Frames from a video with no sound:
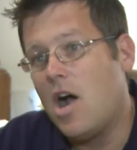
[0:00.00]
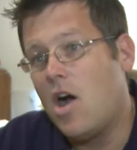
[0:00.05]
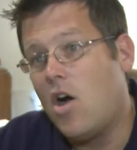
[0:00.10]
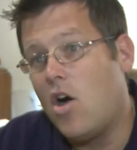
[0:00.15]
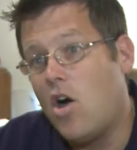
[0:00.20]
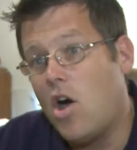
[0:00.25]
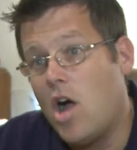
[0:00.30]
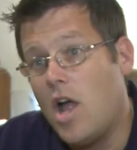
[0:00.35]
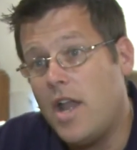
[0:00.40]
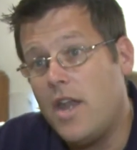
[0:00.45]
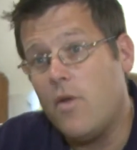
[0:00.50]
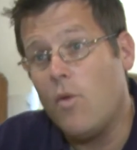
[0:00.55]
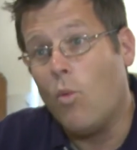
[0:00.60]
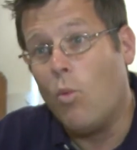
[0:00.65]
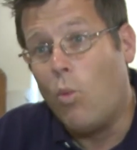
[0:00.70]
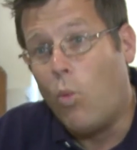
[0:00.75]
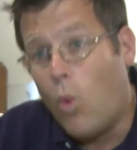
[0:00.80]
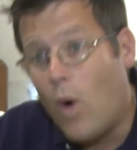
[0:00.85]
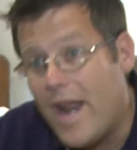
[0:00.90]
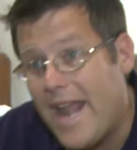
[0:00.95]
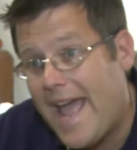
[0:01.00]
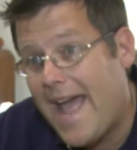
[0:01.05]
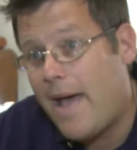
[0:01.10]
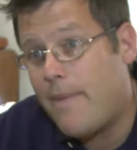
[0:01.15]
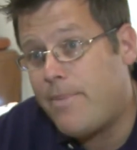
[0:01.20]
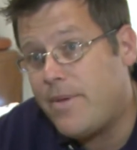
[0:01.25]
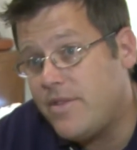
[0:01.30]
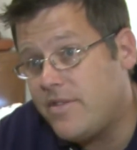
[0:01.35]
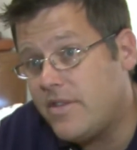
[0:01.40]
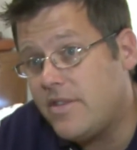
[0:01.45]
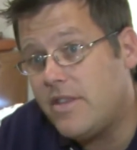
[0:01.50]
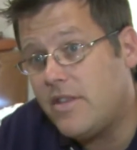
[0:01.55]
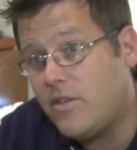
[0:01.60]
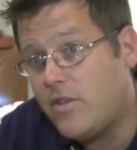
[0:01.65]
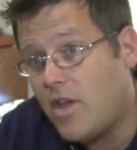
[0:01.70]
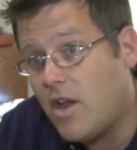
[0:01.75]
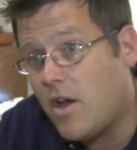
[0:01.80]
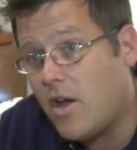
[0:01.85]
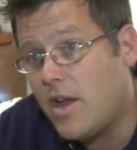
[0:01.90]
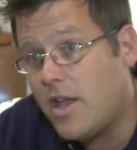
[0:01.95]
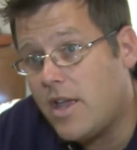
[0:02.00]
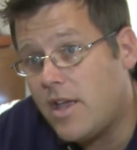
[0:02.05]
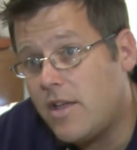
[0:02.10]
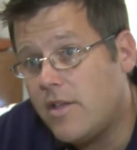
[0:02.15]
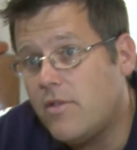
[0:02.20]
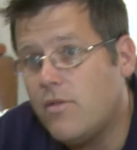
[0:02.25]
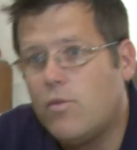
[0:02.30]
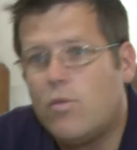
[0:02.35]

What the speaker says: on what happens in this area,